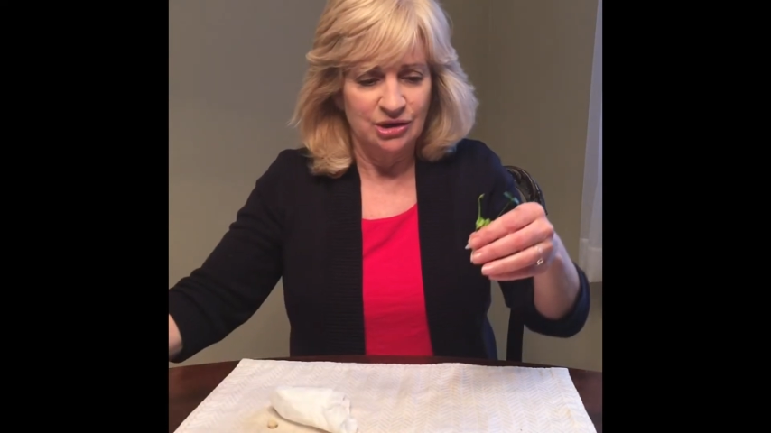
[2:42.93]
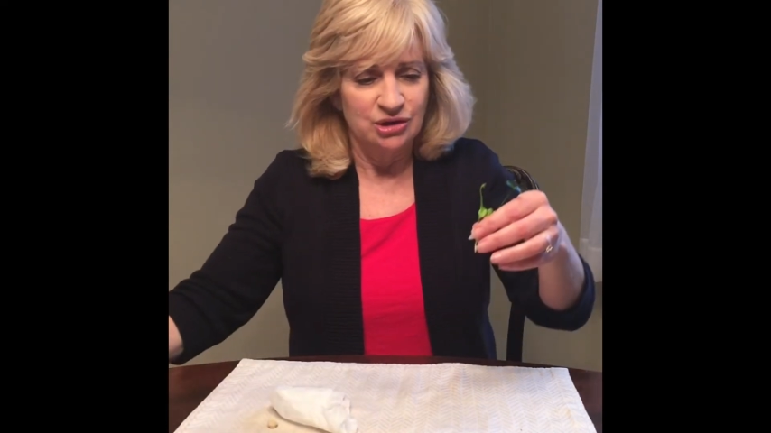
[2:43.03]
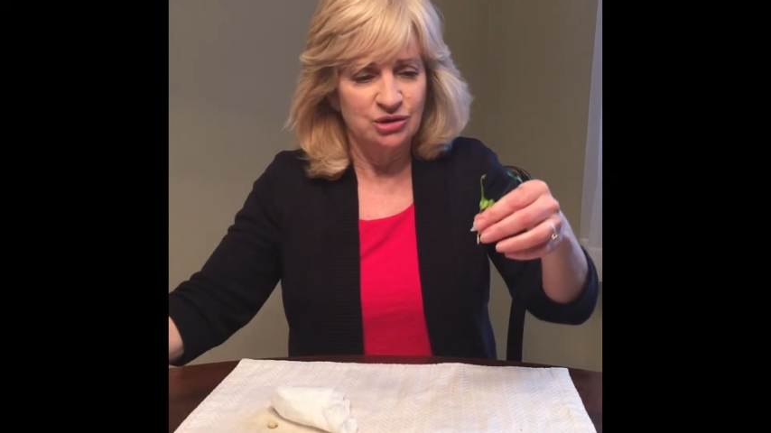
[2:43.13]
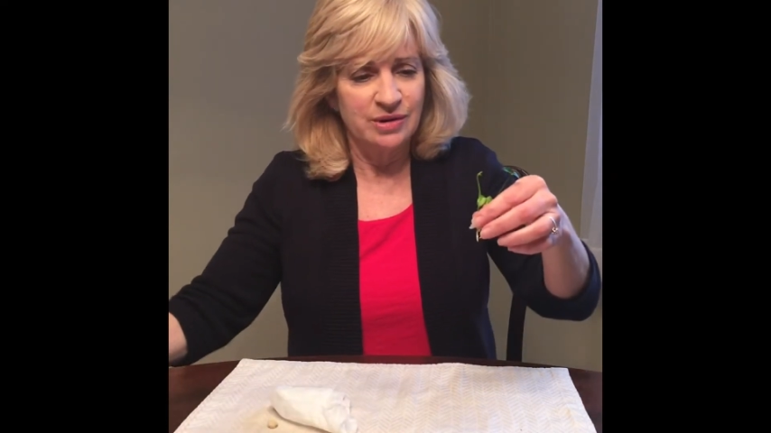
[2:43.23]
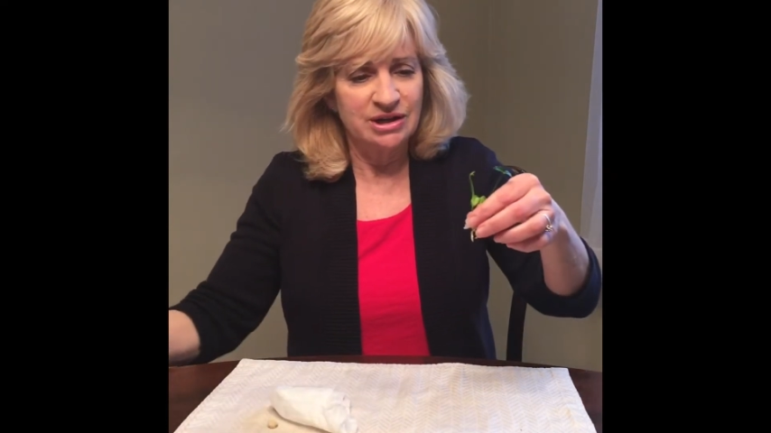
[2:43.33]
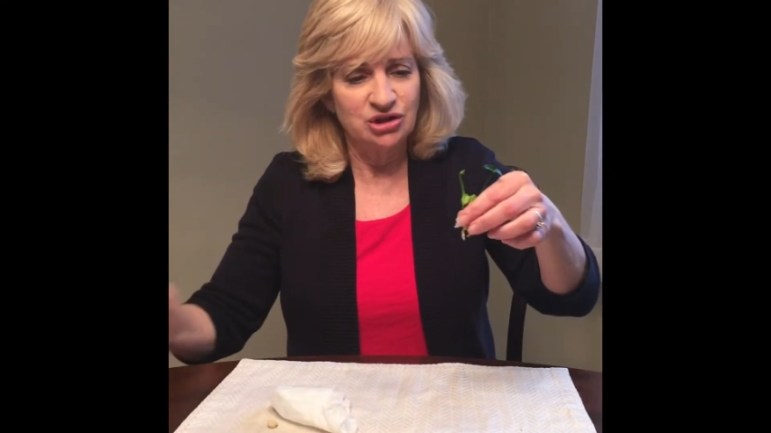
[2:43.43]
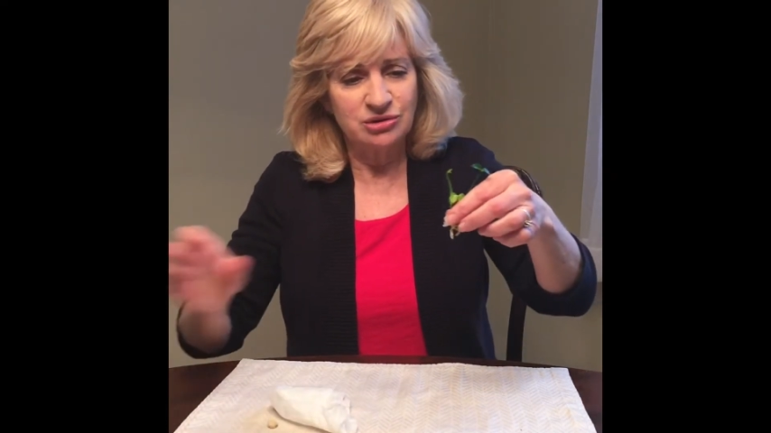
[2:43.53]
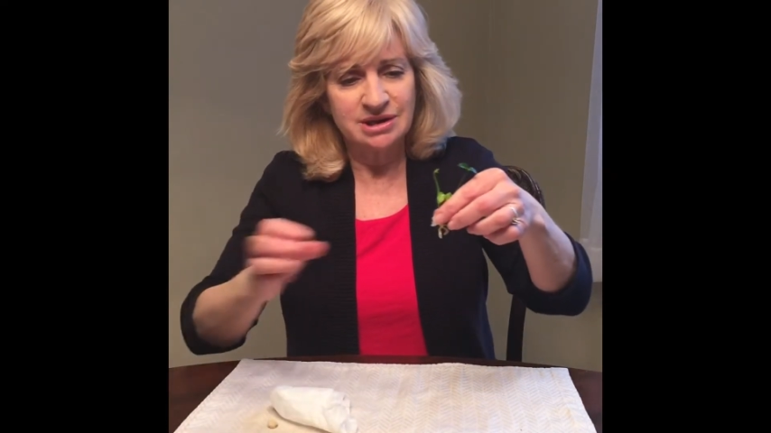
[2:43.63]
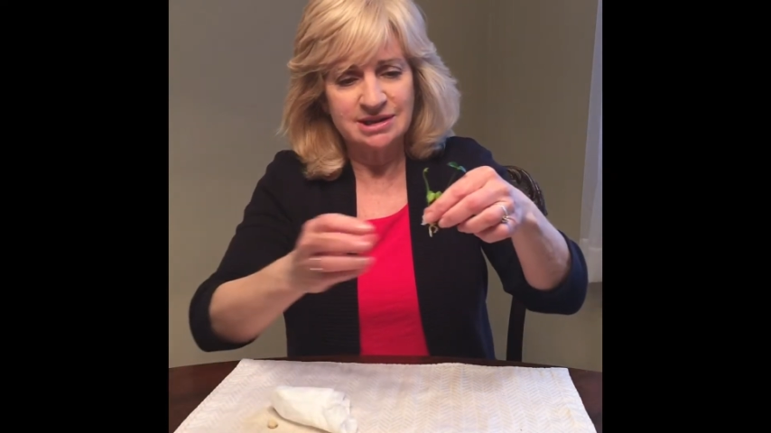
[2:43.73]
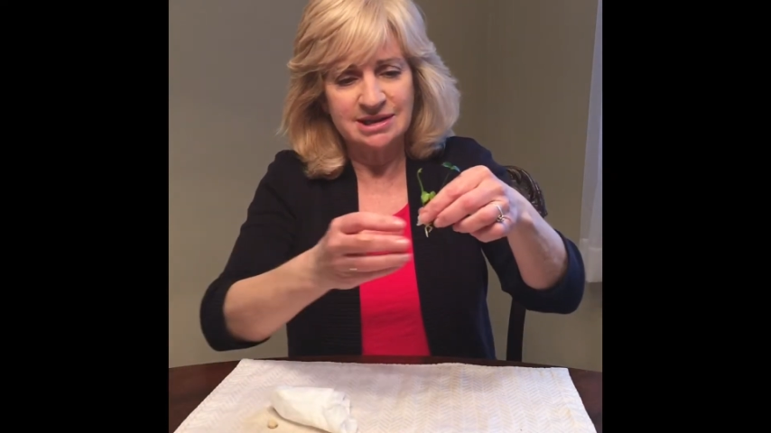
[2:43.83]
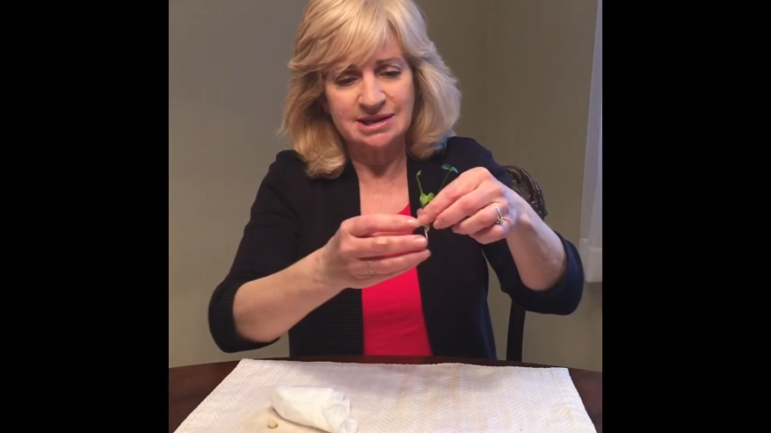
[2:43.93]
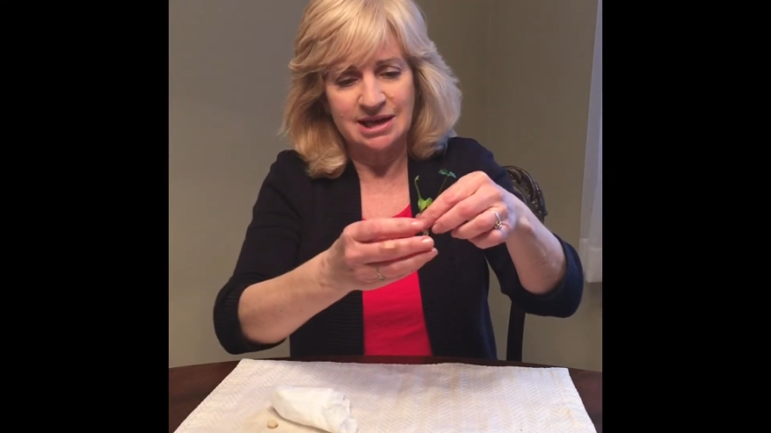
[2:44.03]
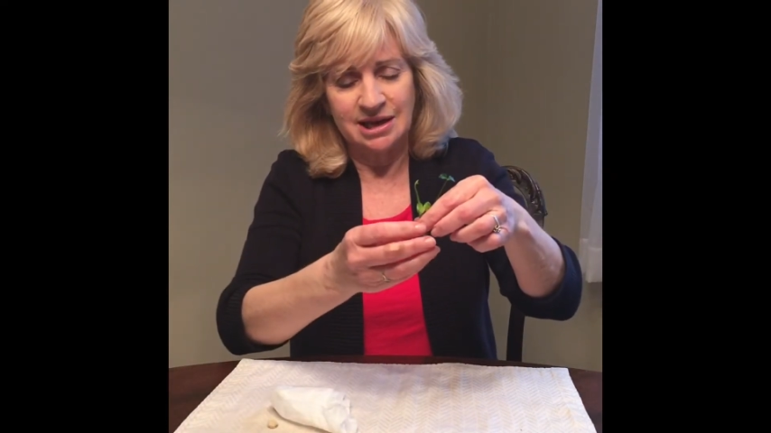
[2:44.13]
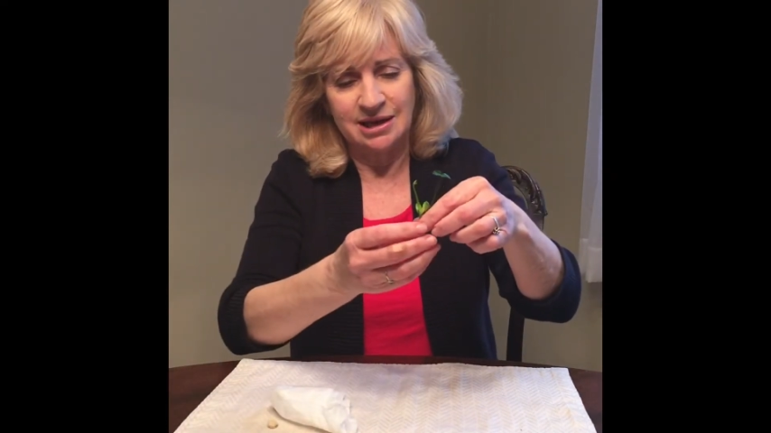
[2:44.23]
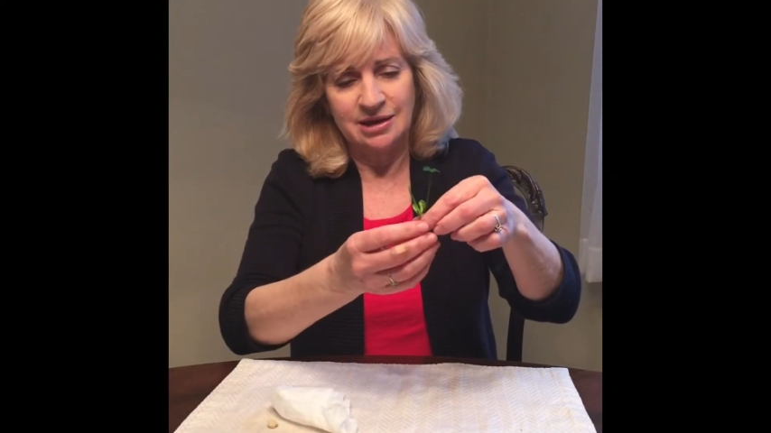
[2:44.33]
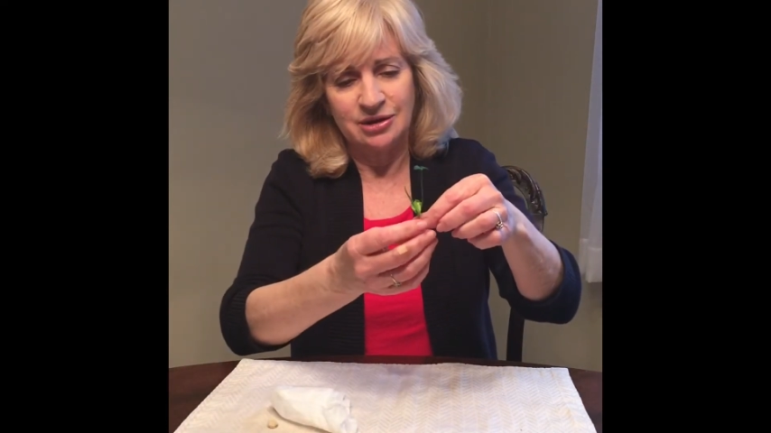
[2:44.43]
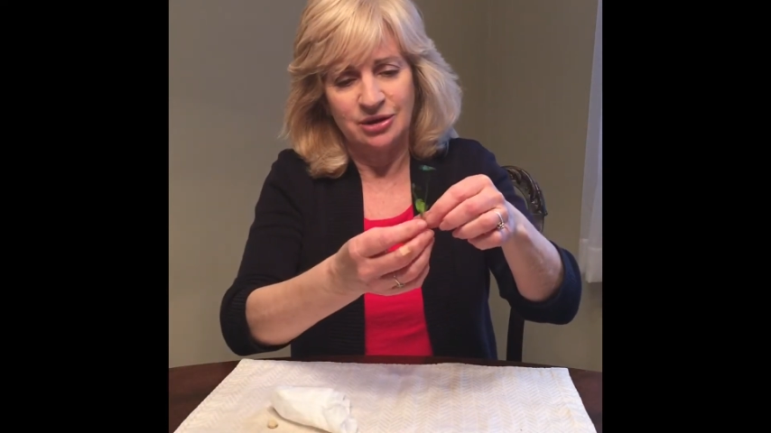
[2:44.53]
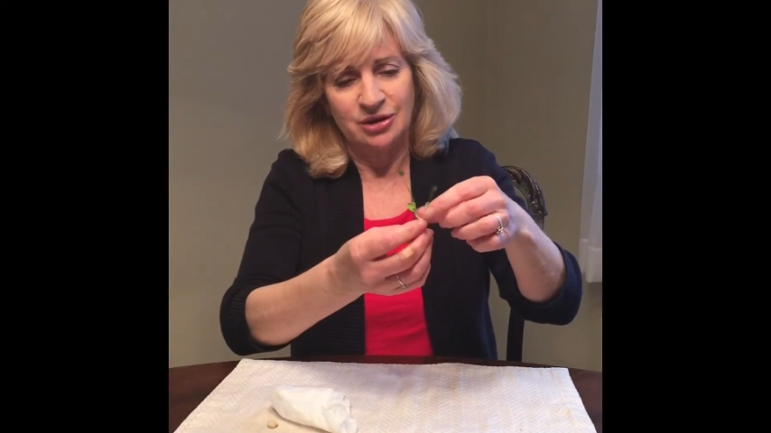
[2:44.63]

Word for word: So as you can see,